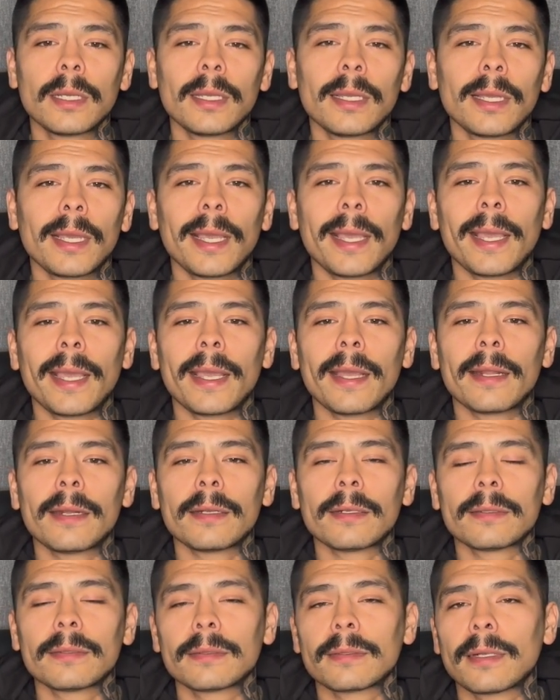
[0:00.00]
And
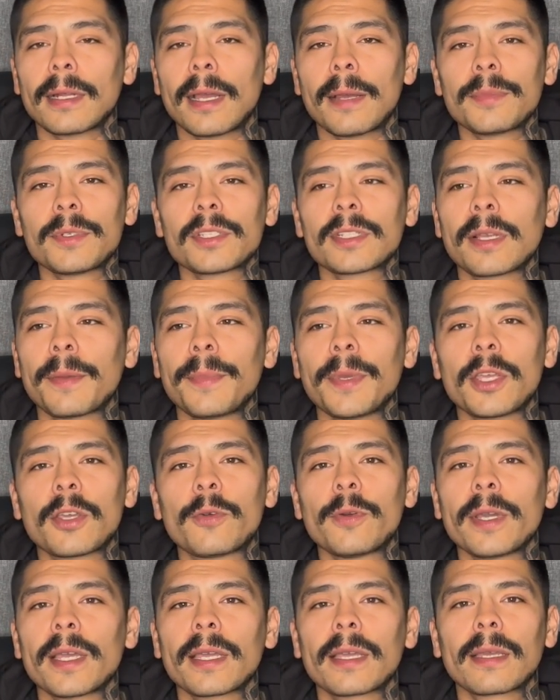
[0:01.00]
I'm just going to be
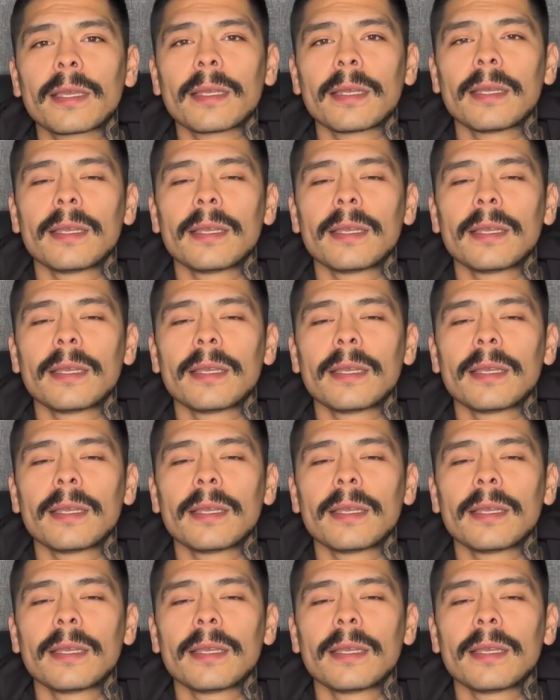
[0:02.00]
quick.